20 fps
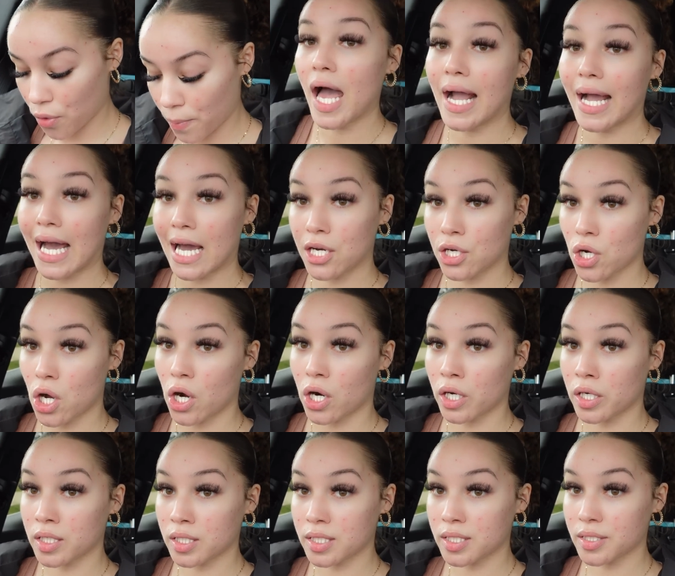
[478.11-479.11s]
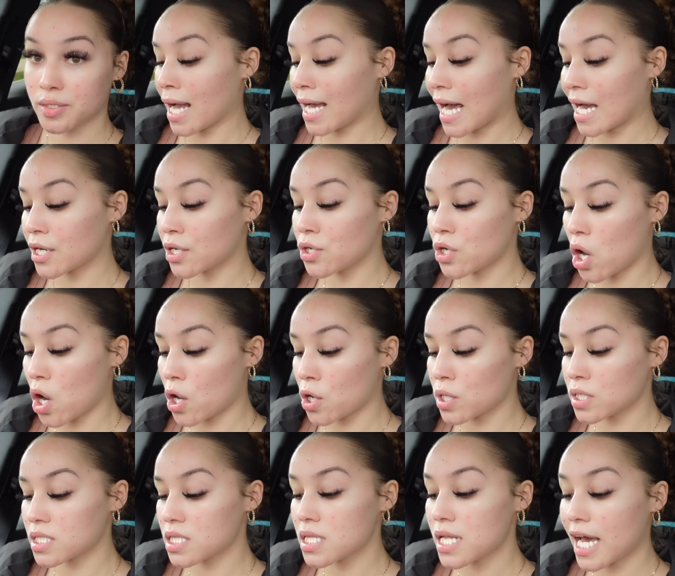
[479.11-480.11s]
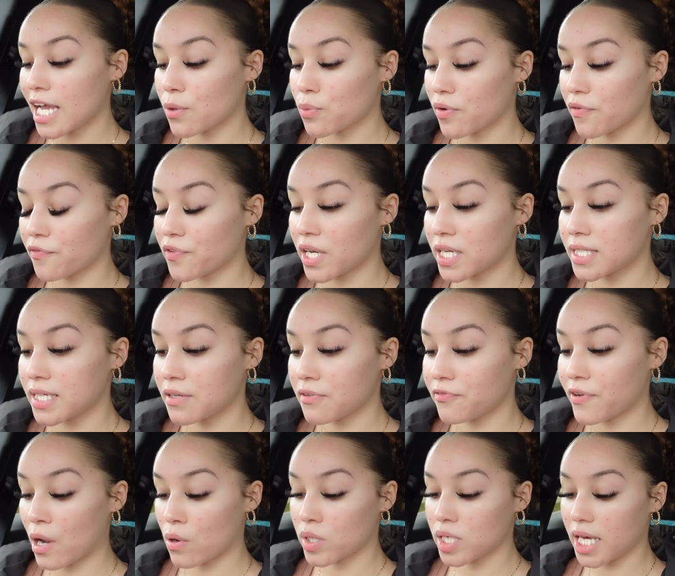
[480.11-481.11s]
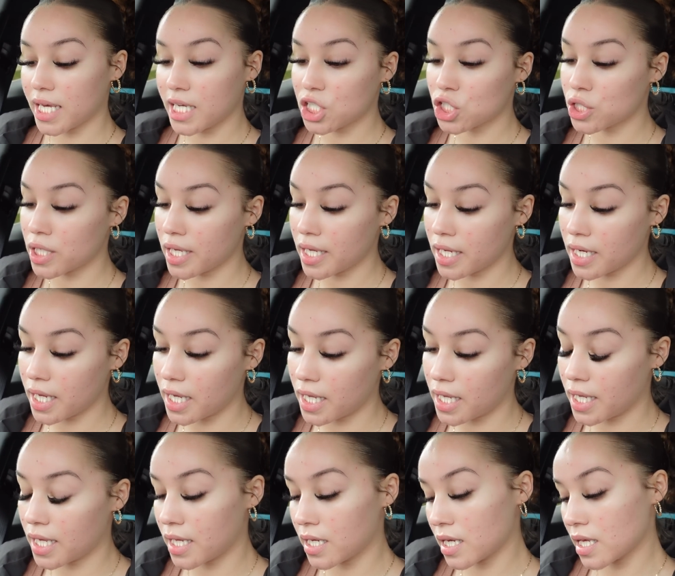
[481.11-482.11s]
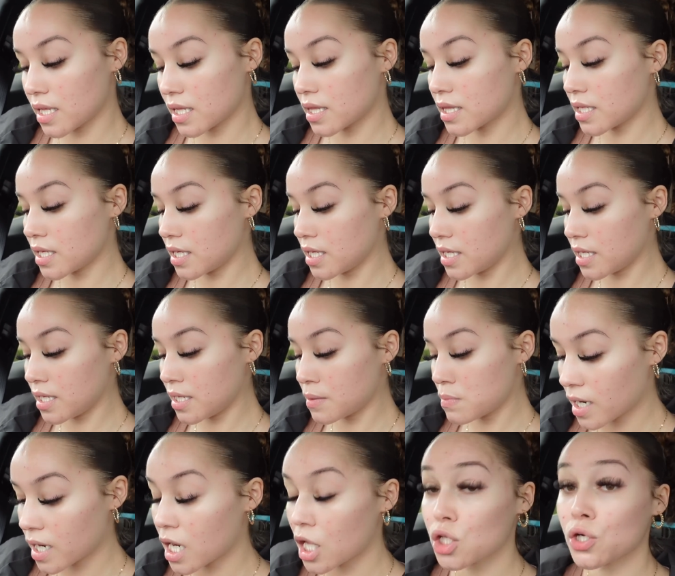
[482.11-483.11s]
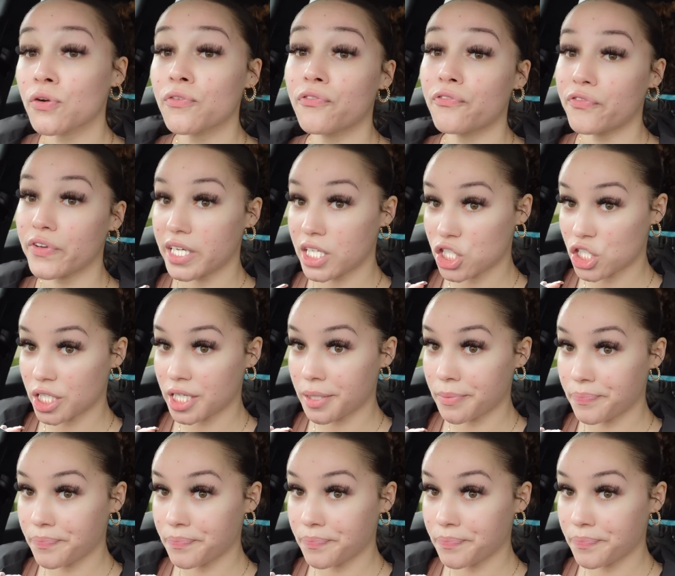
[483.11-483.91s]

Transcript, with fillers: I got NARS. I got NARS Light Reflecting Foundation in the color Fiji.